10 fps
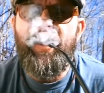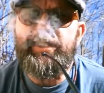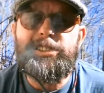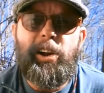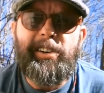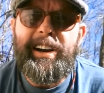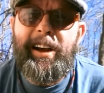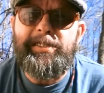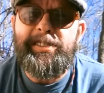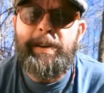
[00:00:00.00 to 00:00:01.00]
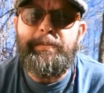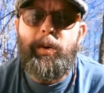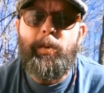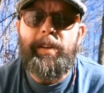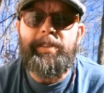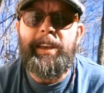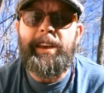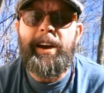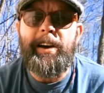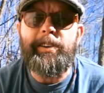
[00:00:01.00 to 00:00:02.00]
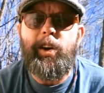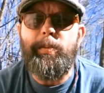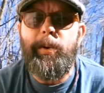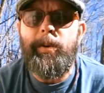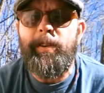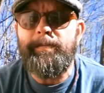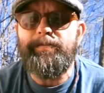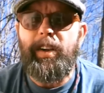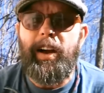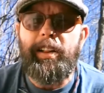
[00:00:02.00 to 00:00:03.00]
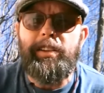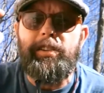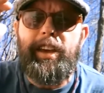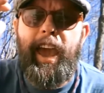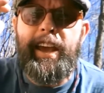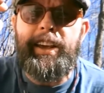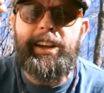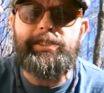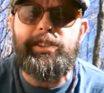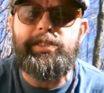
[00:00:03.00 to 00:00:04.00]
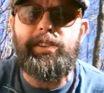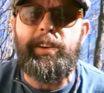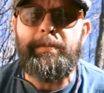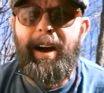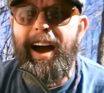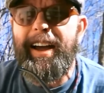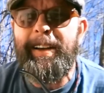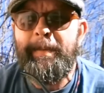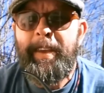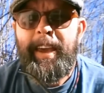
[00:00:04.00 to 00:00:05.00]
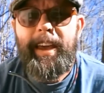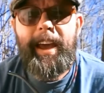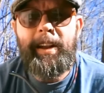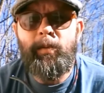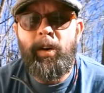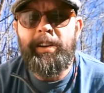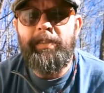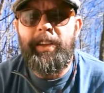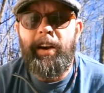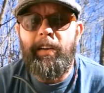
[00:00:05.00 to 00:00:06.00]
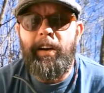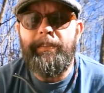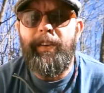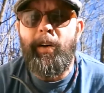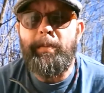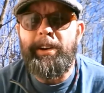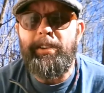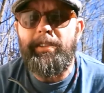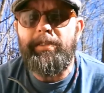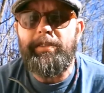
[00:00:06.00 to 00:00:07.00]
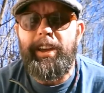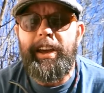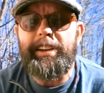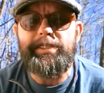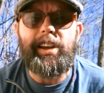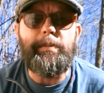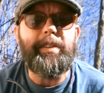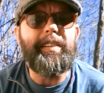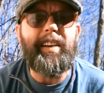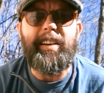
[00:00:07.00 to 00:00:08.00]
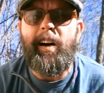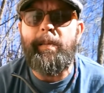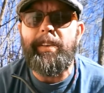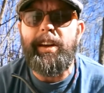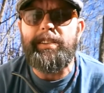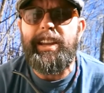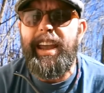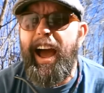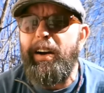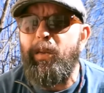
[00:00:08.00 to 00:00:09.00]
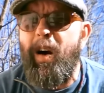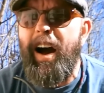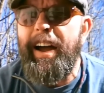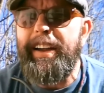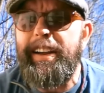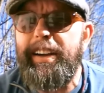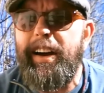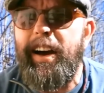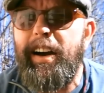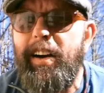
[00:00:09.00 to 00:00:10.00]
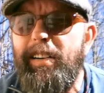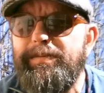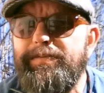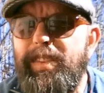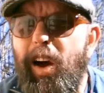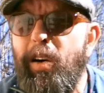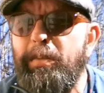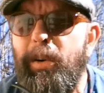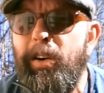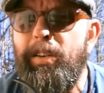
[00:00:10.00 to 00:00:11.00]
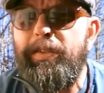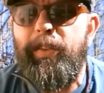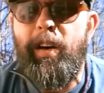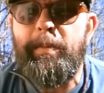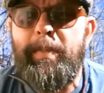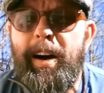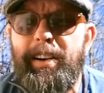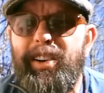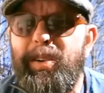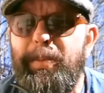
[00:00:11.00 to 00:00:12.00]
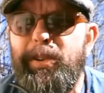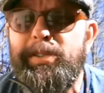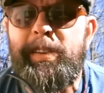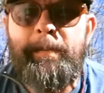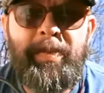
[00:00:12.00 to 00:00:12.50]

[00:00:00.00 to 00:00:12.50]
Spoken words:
Started out simple with the Cooper little can kits that you can buy, and one of their fermenter kits. I believe they call them the DIY homebrew from Cooper's.